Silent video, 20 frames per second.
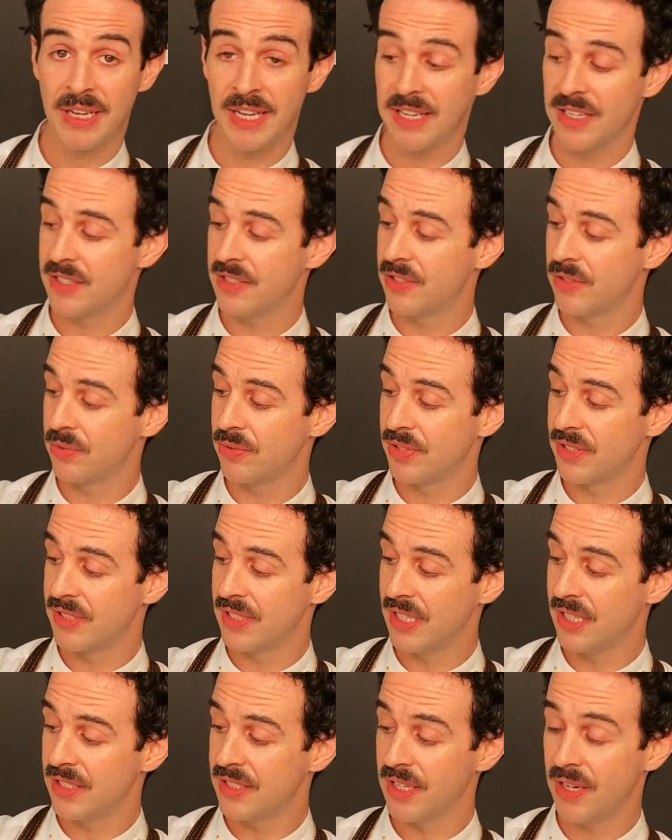place to
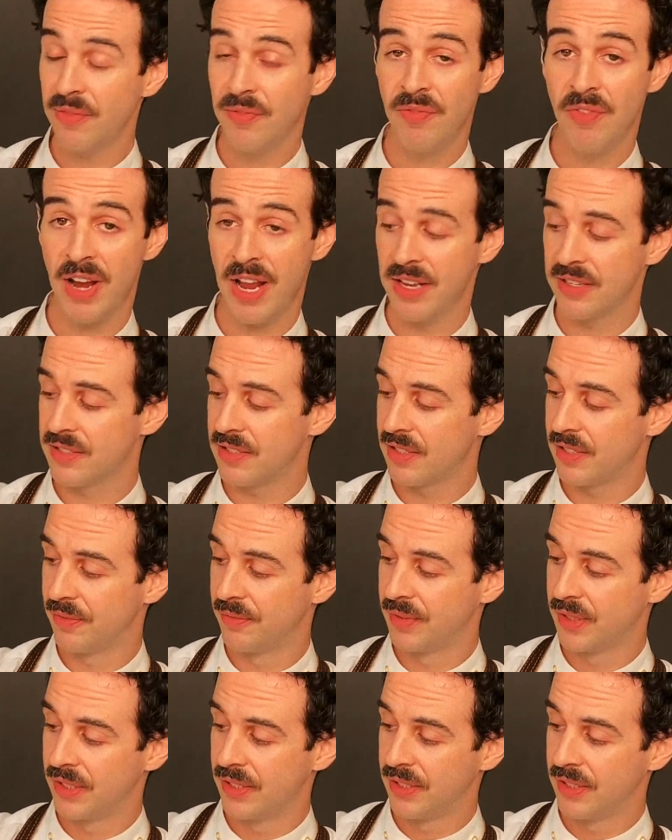sit and rest.
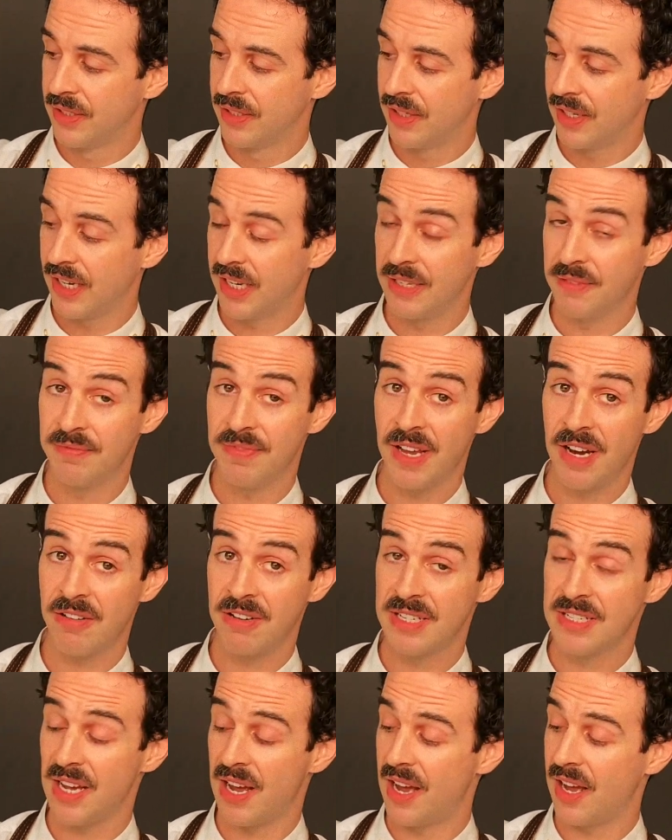I am very
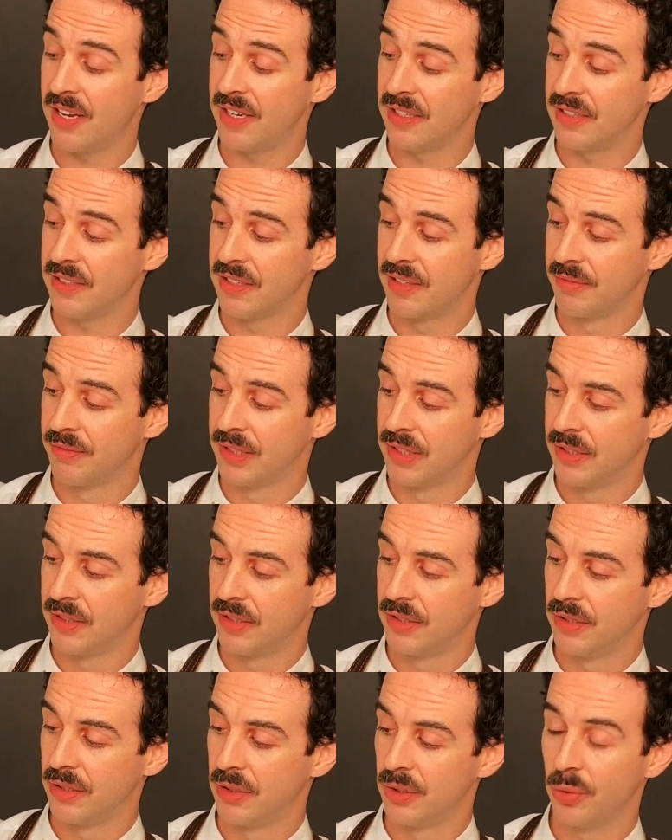tired."
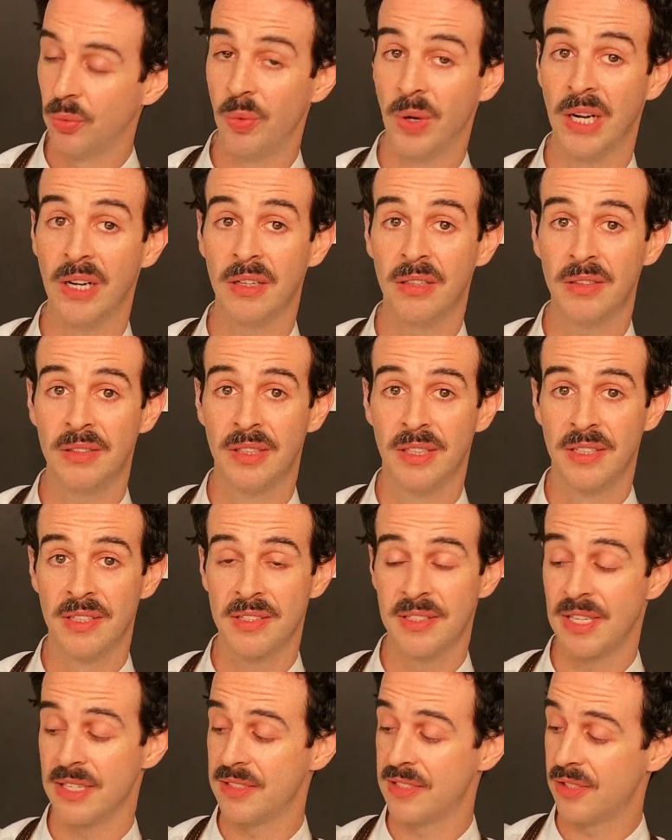"Well,"
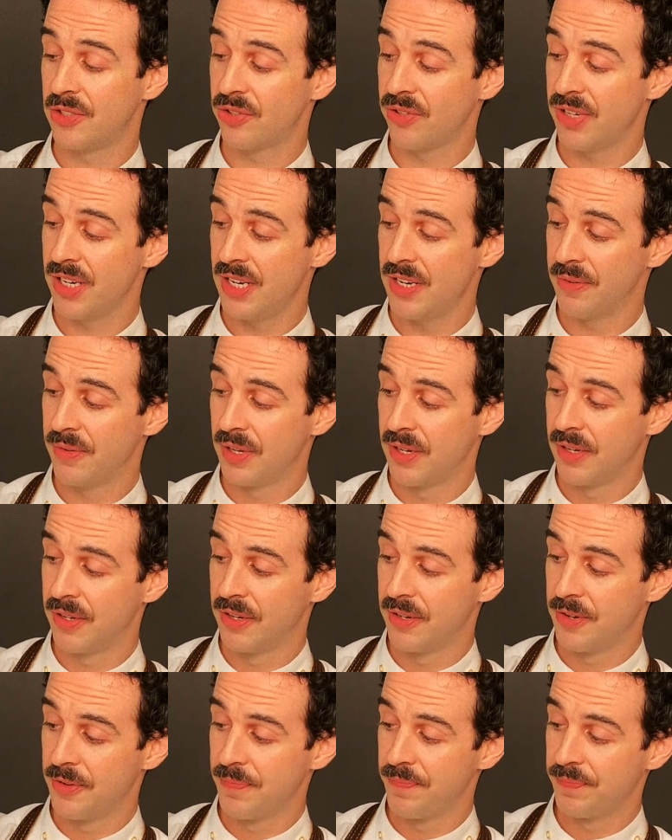said the tree,
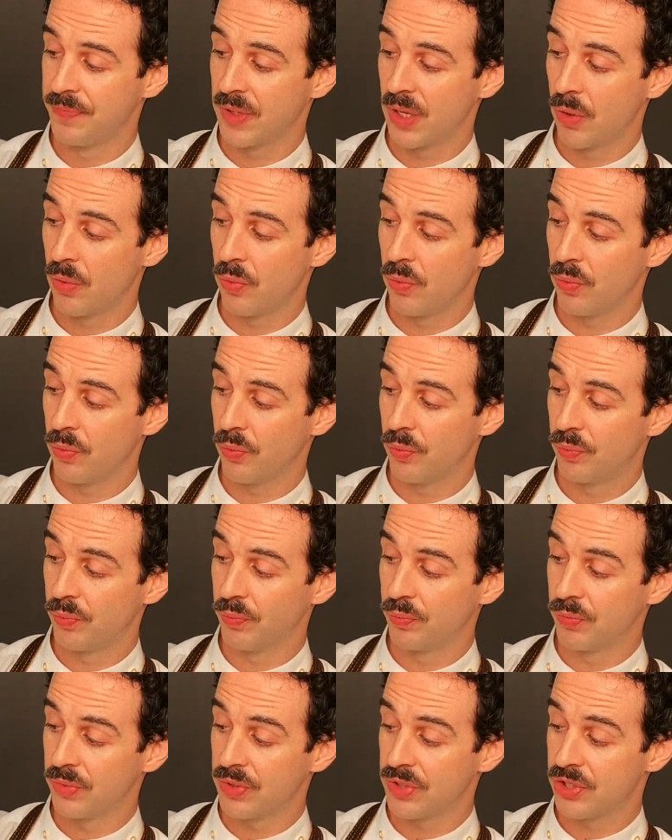
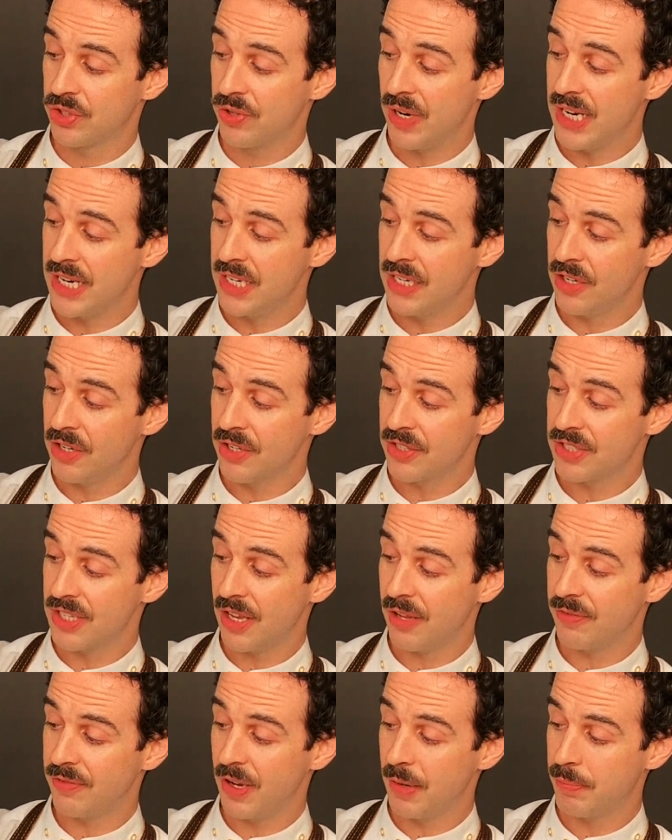straightening
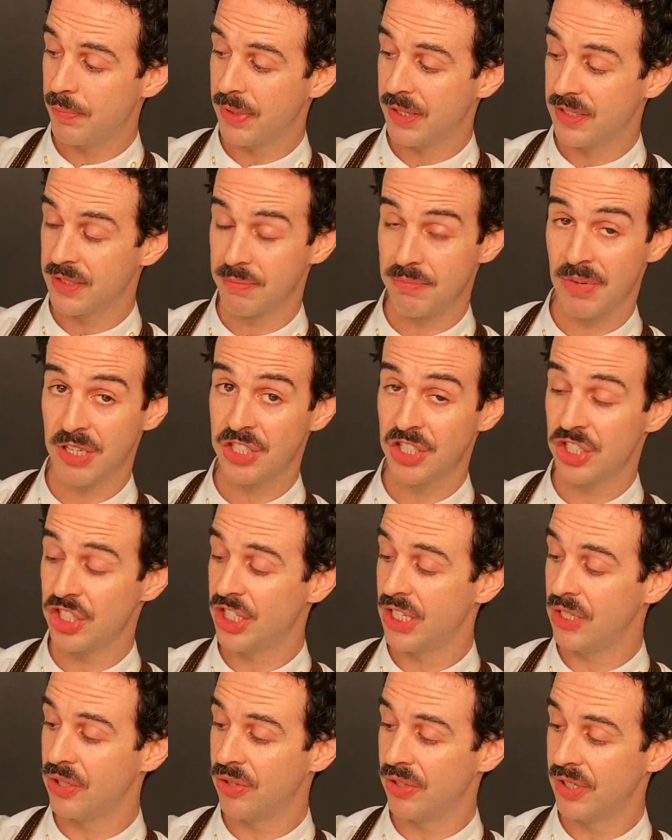herself up as much as
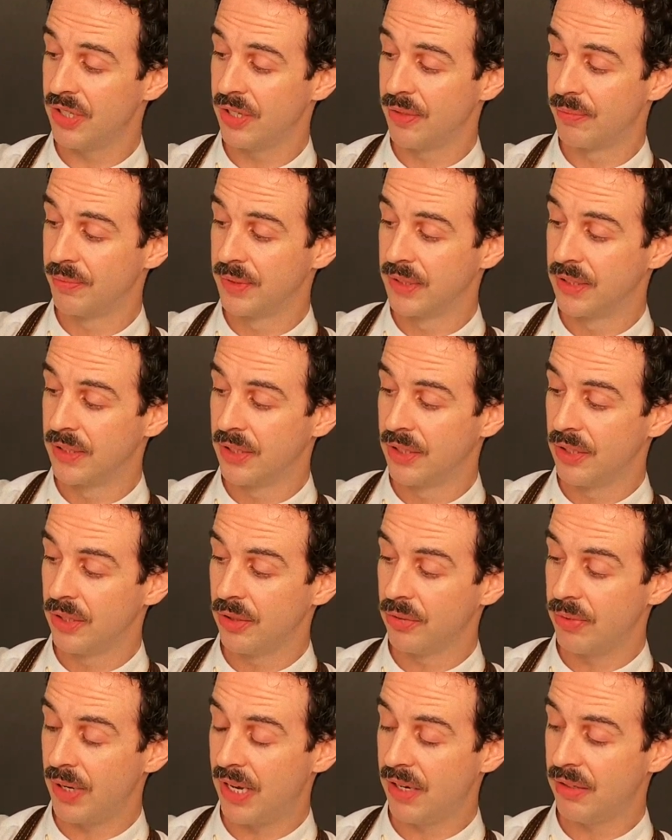she could.
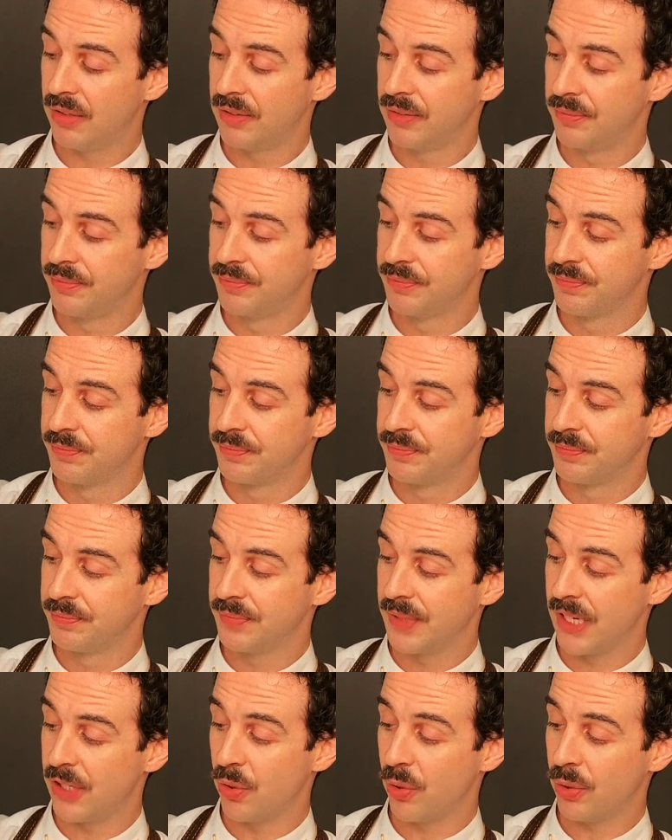Well,
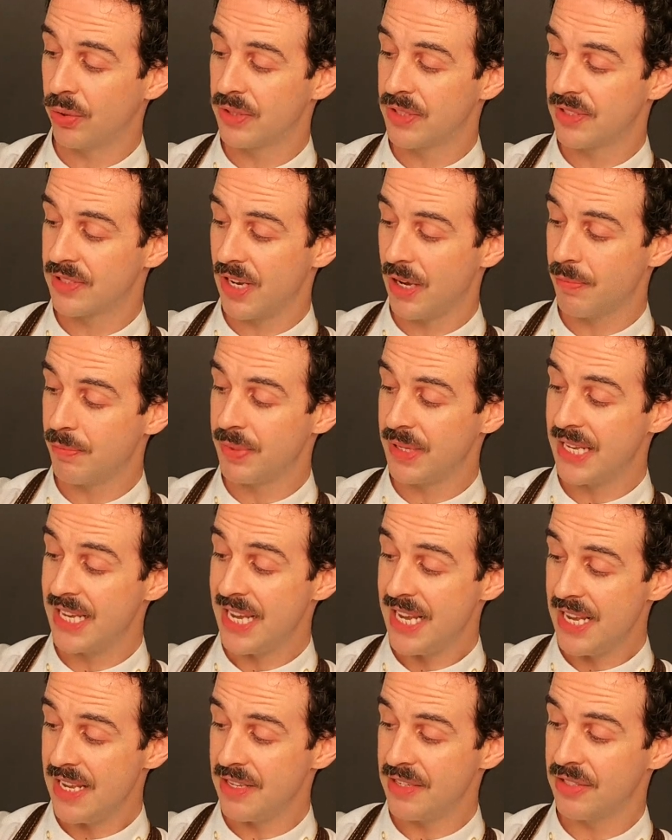an old stump
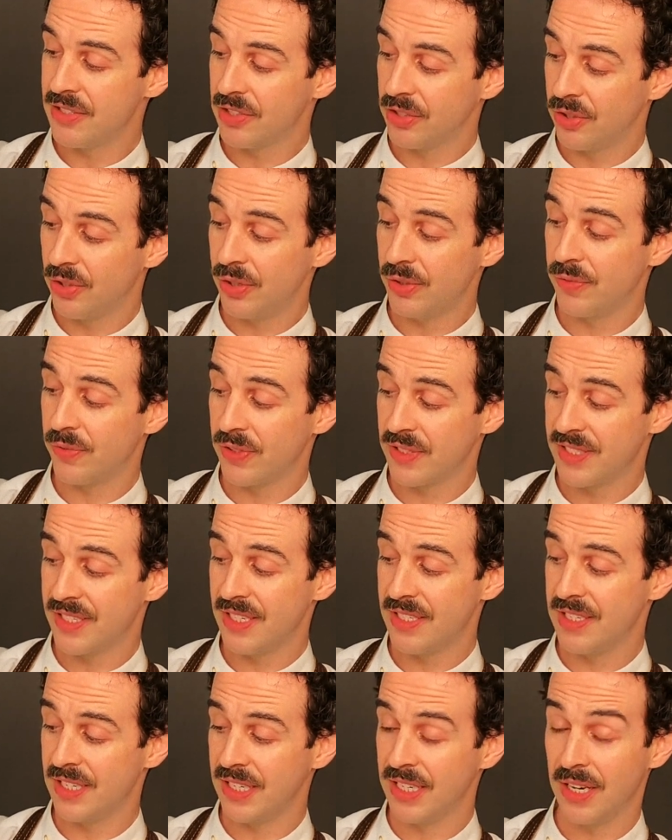is good for
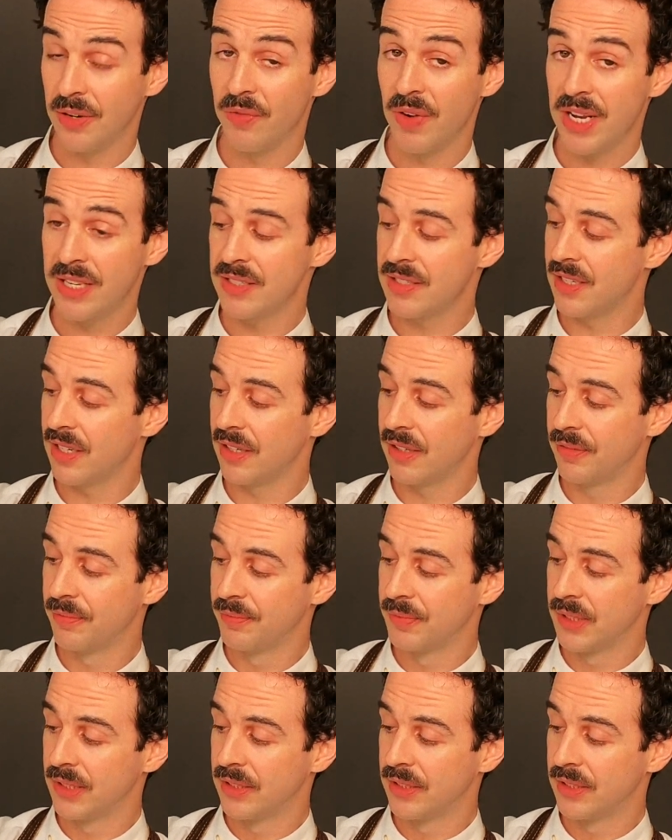sitting and resting.